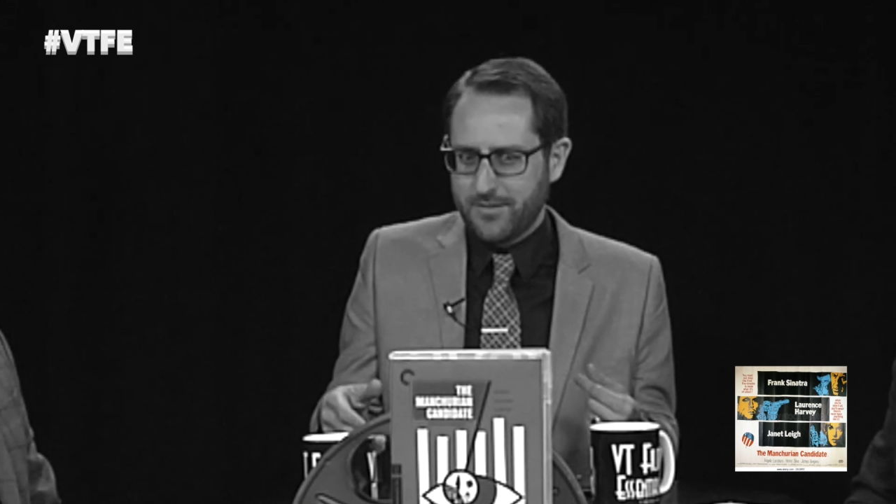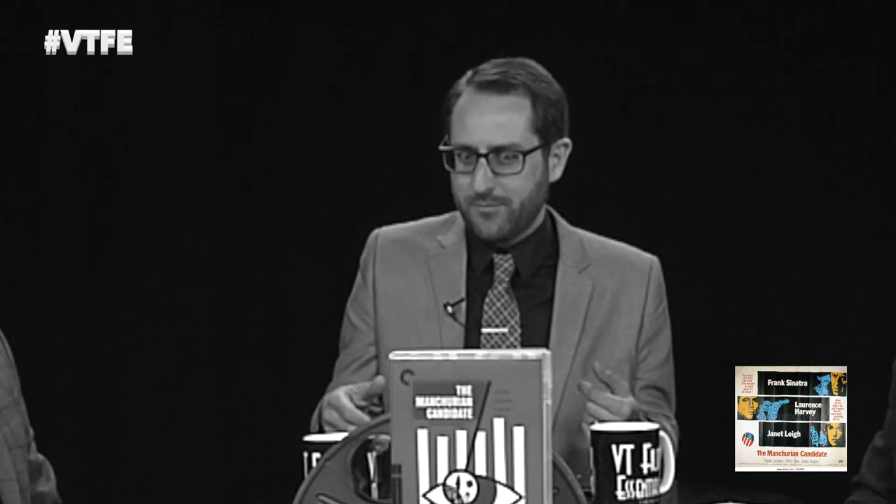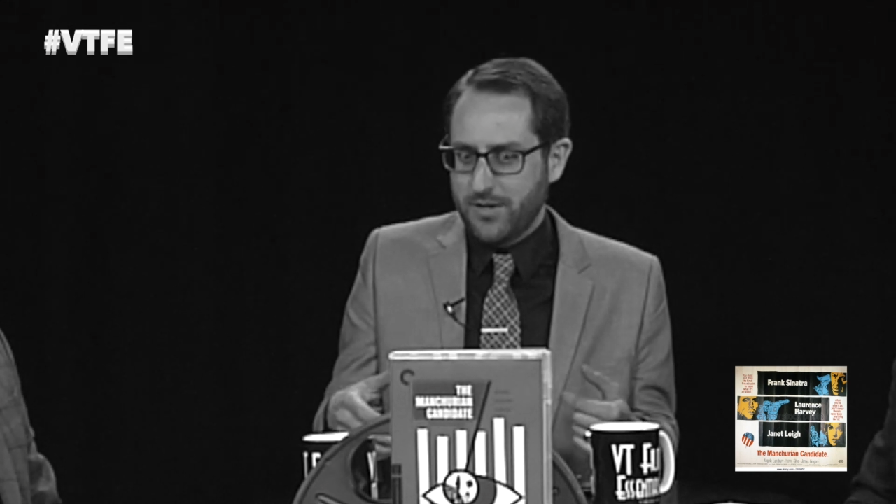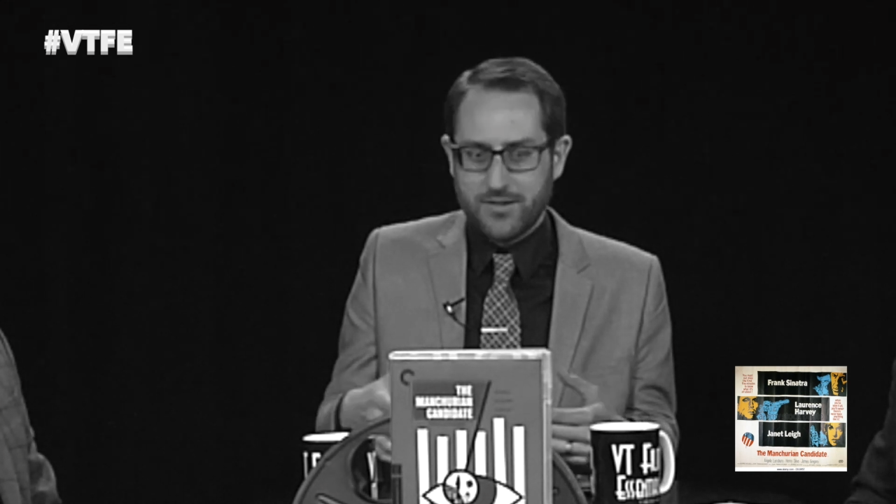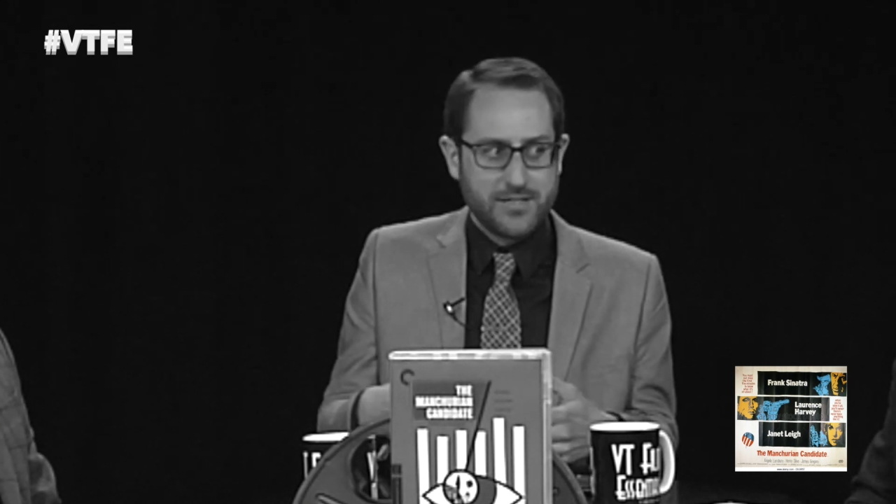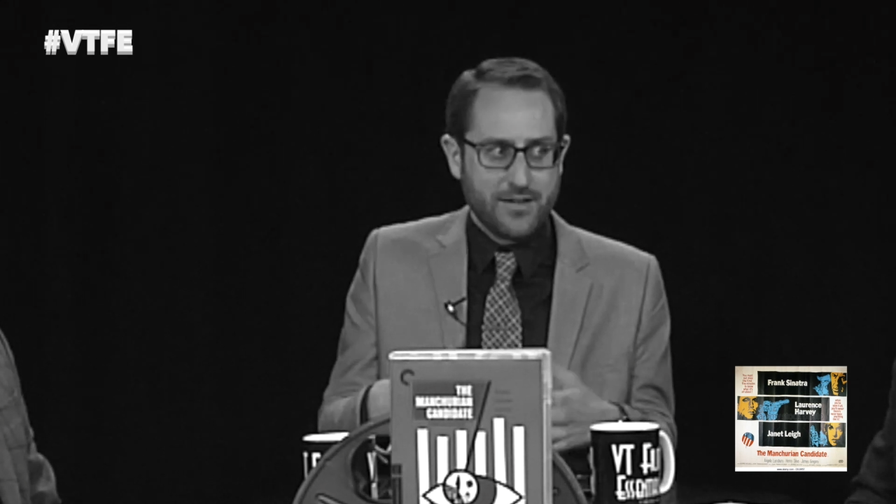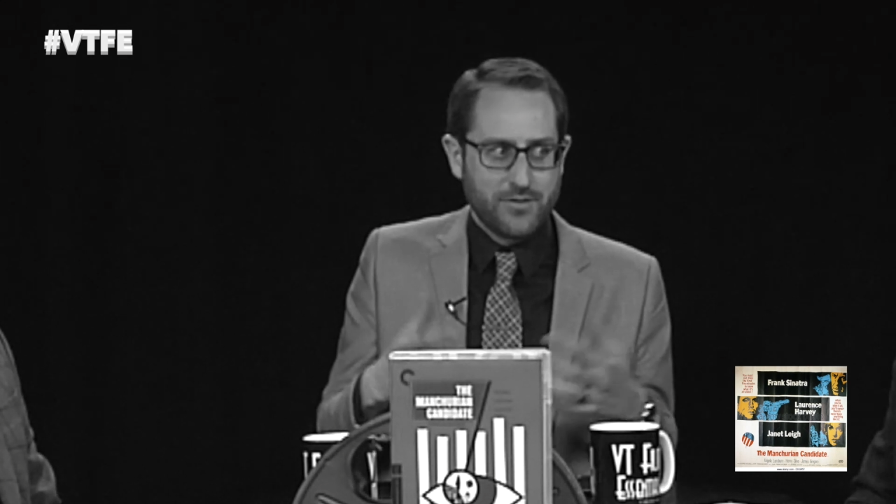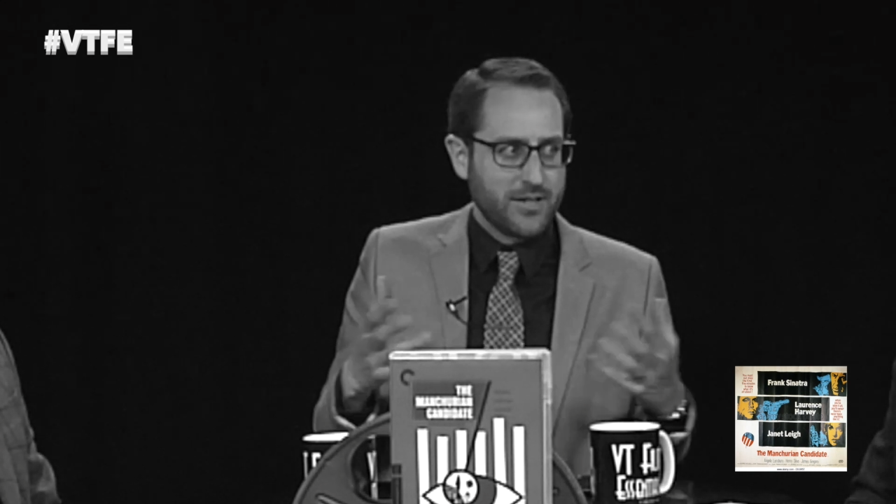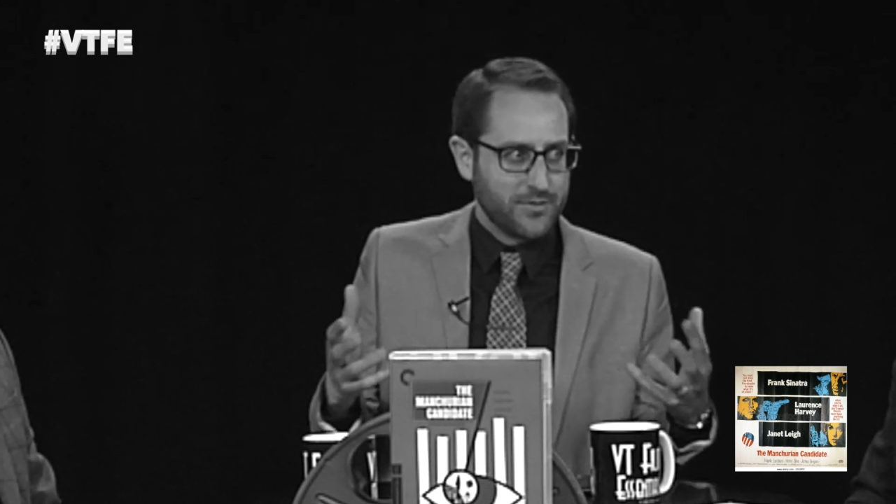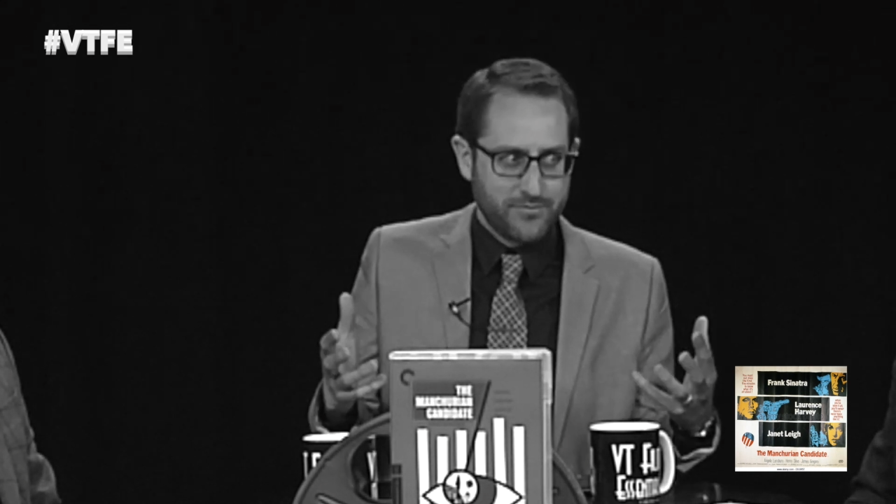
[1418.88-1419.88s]
compared to
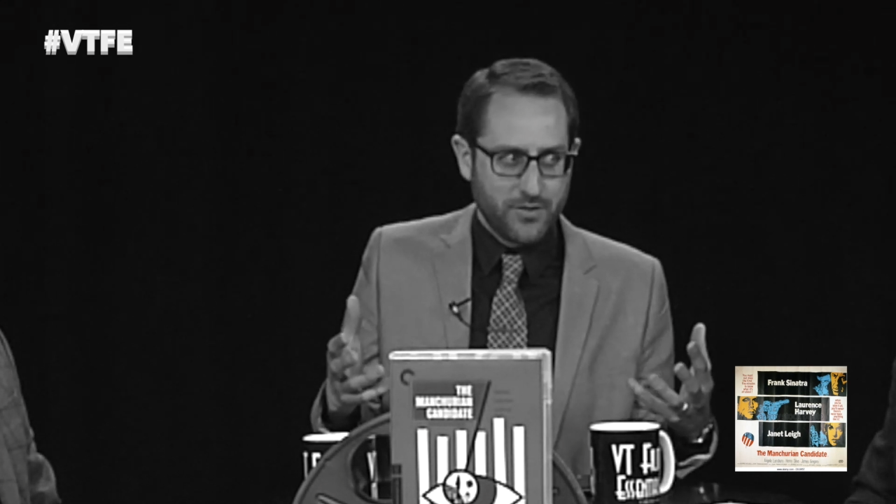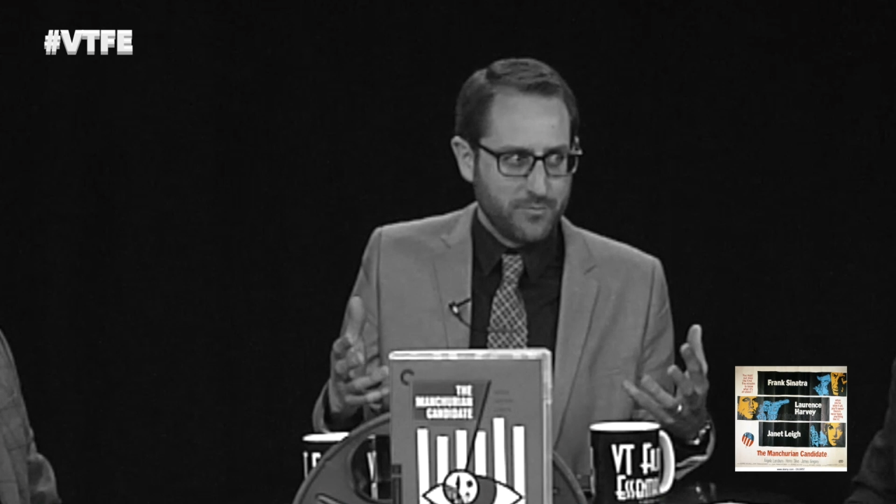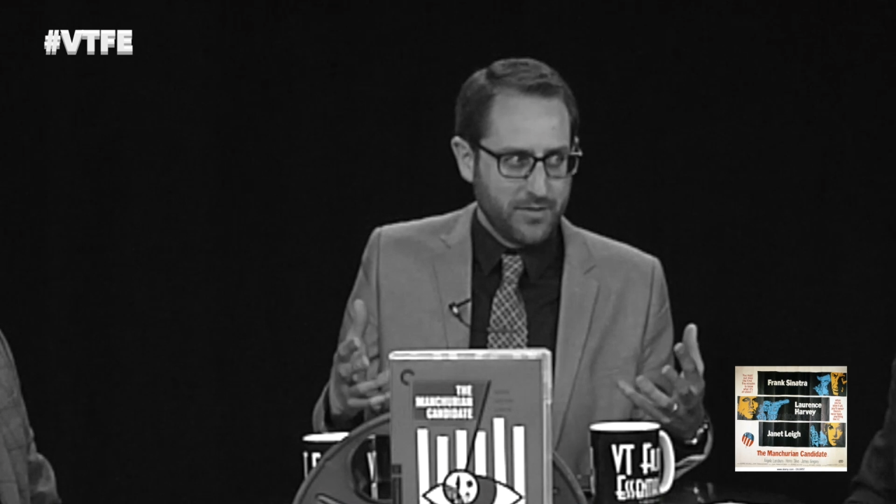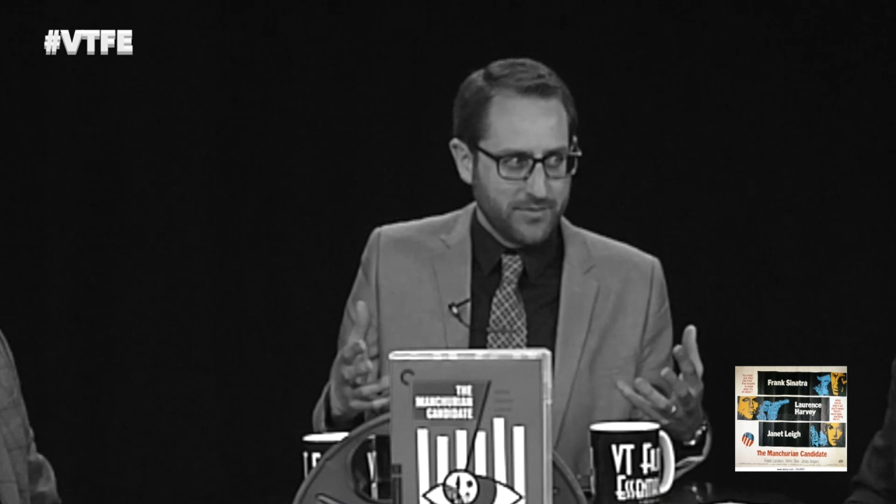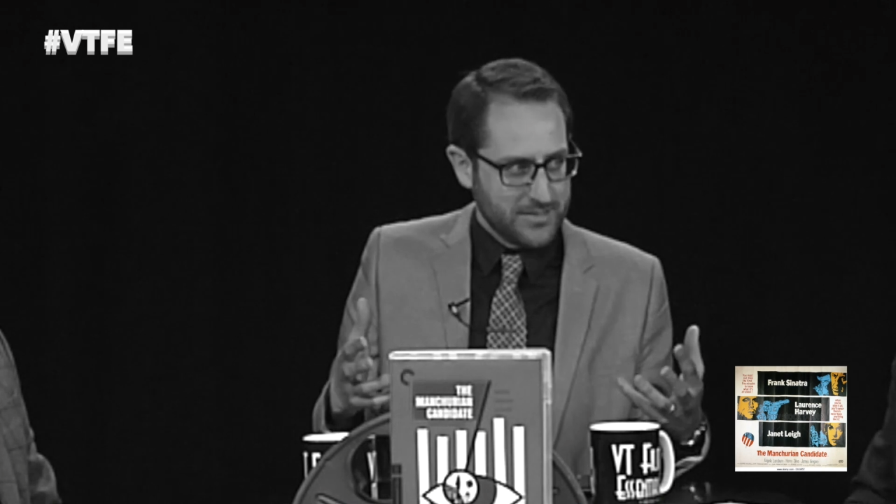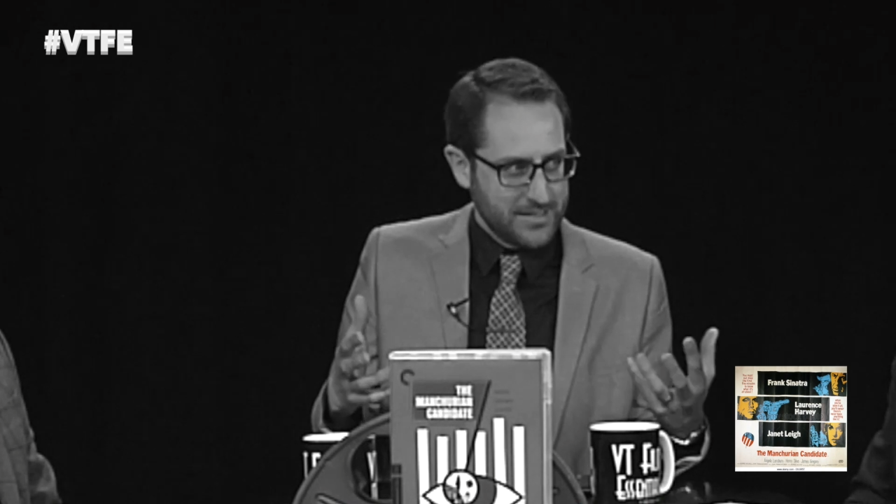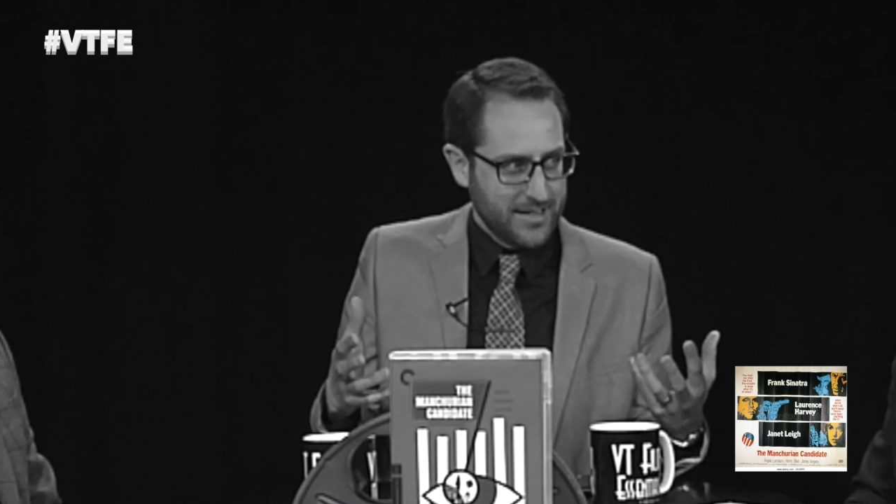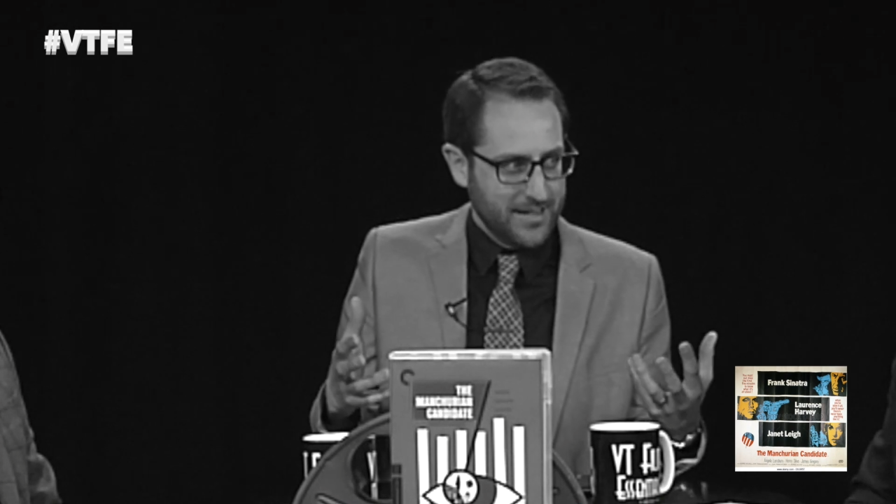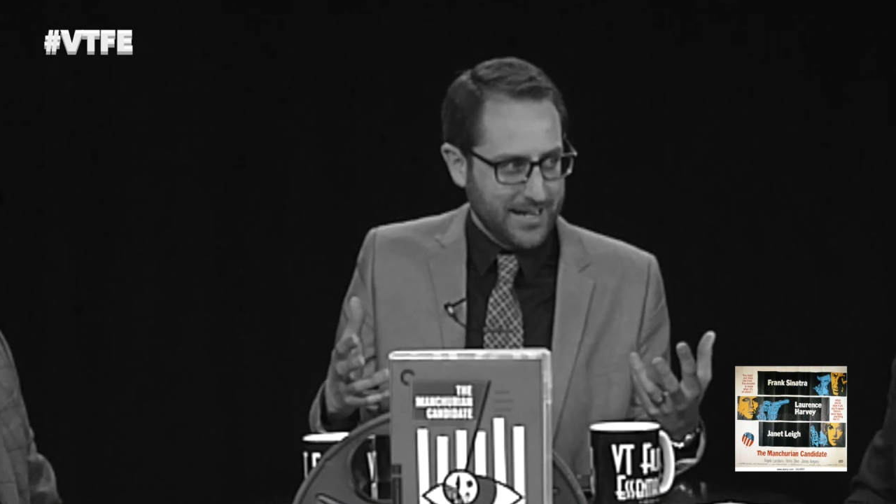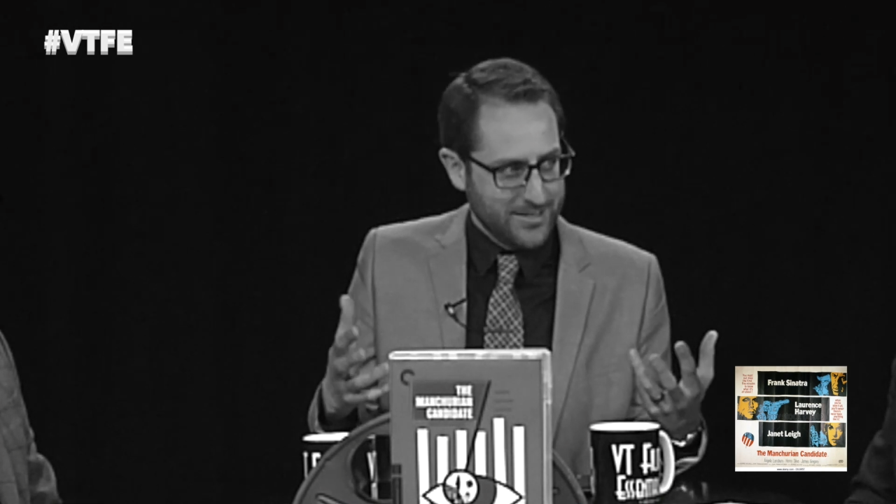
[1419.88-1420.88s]
every other film of its
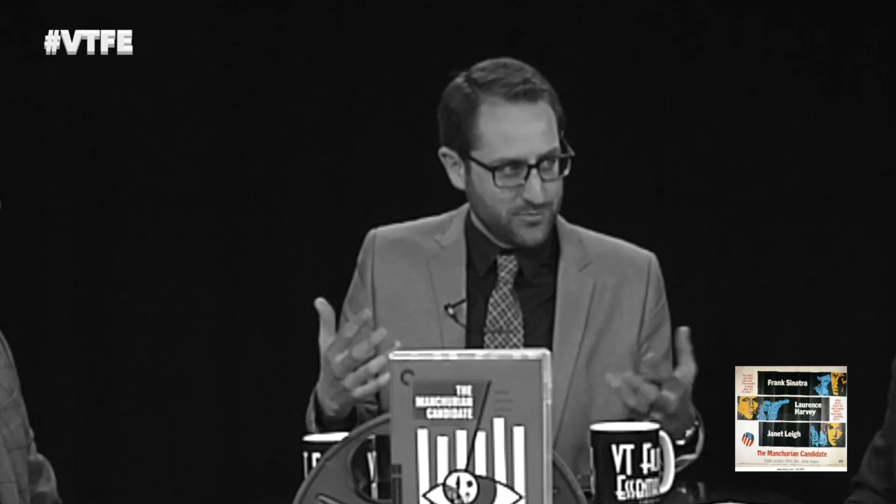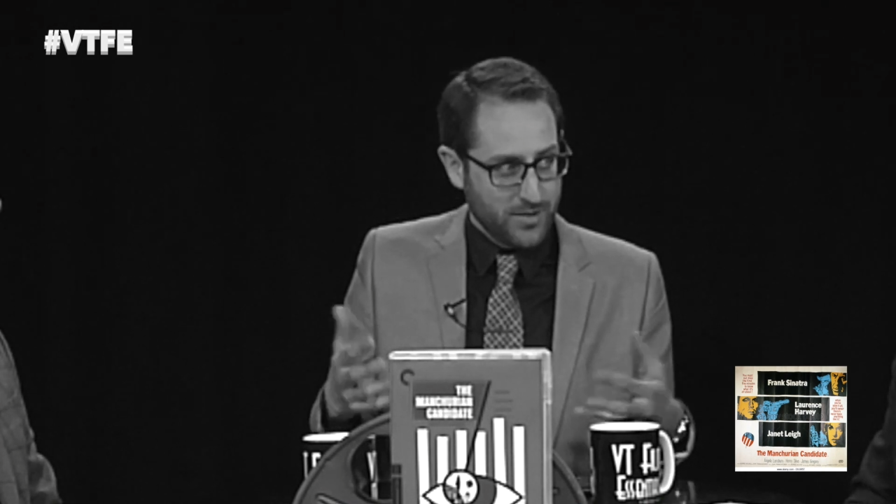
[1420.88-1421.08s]
age,